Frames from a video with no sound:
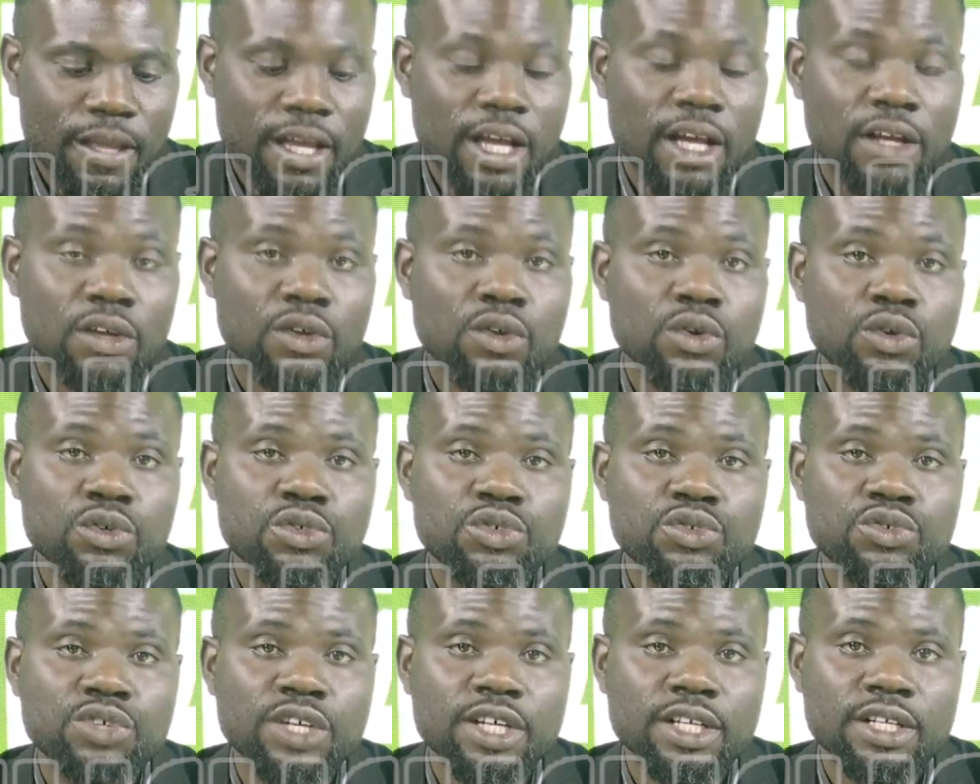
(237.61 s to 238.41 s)
and go
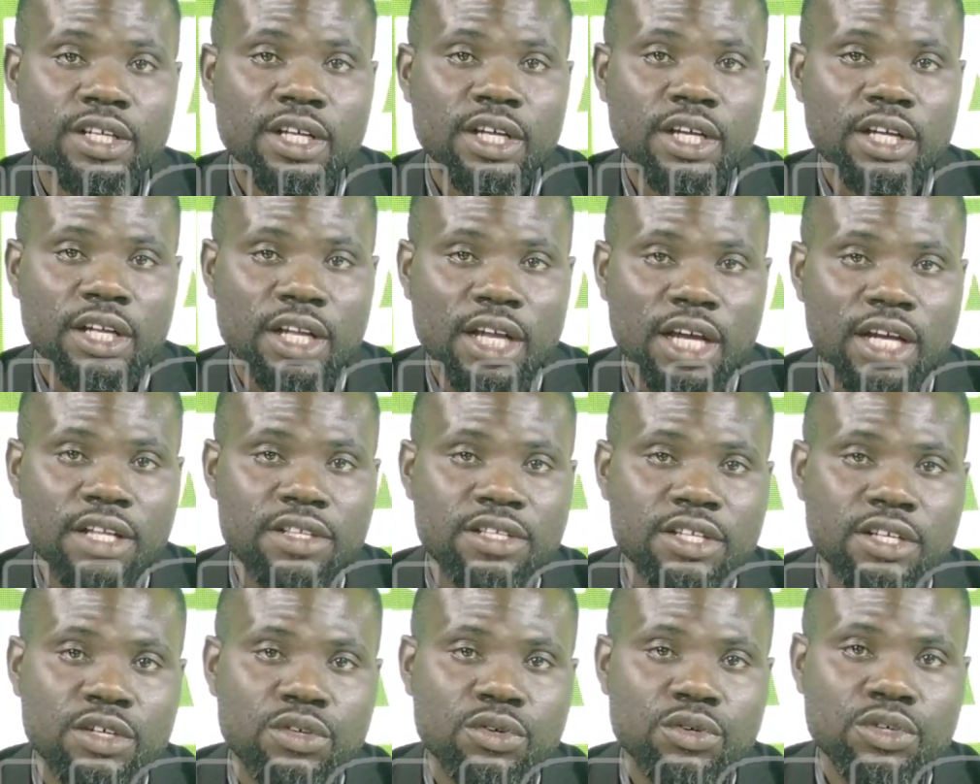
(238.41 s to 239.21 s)
straight now
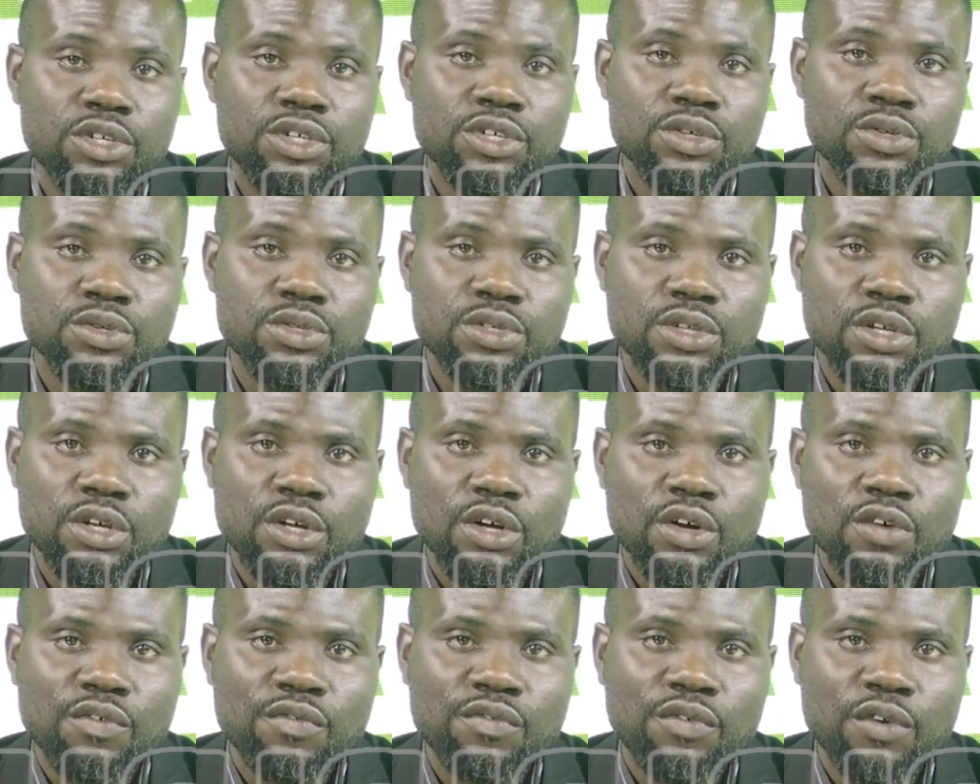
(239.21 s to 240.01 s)
it's a good news
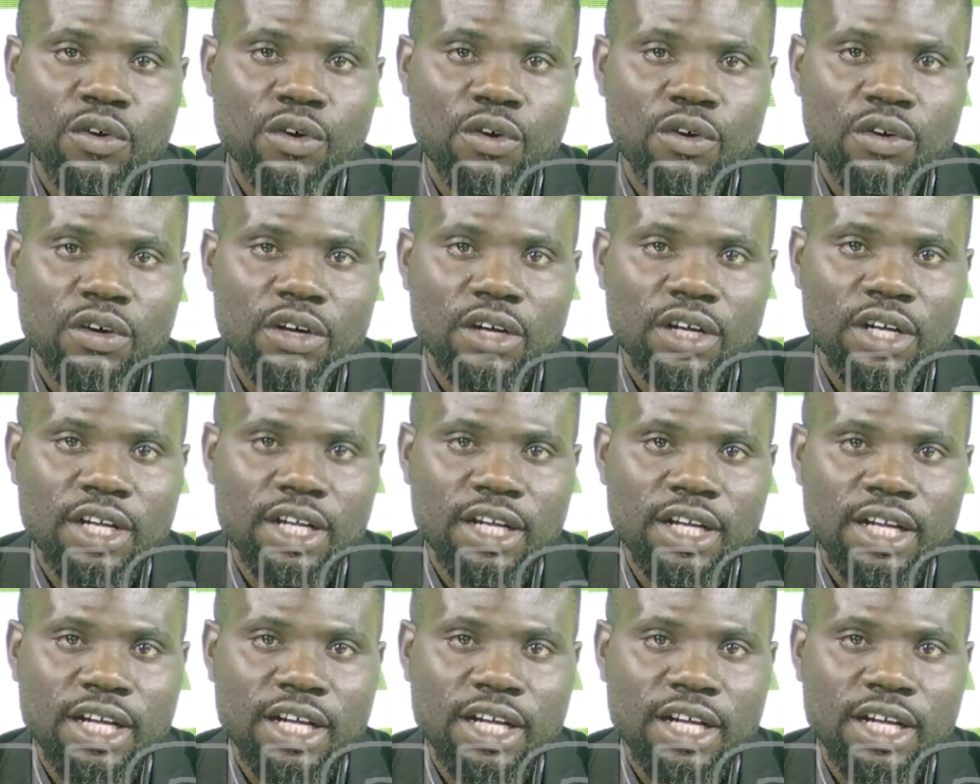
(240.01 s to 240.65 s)
for the